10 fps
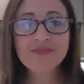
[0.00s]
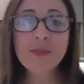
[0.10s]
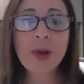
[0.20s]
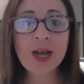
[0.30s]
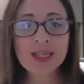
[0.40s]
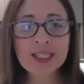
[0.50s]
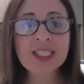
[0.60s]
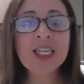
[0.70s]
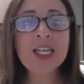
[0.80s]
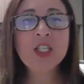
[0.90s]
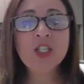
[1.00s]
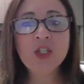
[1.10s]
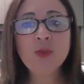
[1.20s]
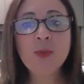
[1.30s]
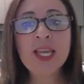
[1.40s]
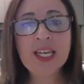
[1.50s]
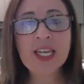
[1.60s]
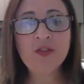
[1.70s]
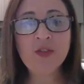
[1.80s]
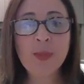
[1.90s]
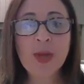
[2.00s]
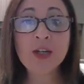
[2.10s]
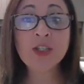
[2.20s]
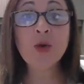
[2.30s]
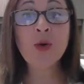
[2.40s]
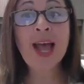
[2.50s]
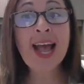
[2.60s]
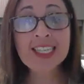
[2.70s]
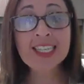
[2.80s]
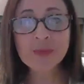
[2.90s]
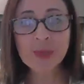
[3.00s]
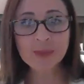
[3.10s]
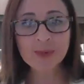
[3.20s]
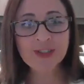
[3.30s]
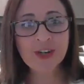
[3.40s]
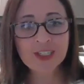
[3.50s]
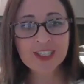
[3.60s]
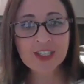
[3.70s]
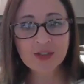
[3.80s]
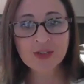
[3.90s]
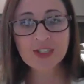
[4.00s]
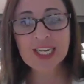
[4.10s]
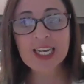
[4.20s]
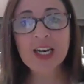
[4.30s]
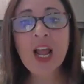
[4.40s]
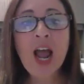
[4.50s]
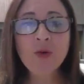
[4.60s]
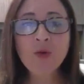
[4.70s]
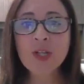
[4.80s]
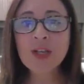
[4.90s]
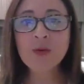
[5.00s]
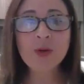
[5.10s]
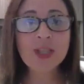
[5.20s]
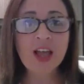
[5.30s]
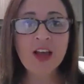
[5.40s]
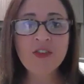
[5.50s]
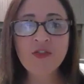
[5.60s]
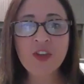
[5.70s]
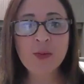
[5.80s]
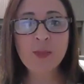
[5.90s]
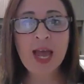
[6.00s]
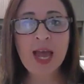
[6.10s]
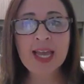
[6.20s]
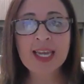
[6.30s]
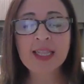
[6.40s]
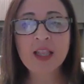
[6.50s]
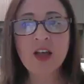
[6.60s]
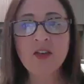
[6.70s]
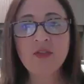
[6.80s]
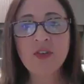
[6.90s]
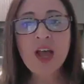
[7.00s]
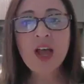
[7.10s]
months to make it even better. So as people start to use it, I really would love feedback and love,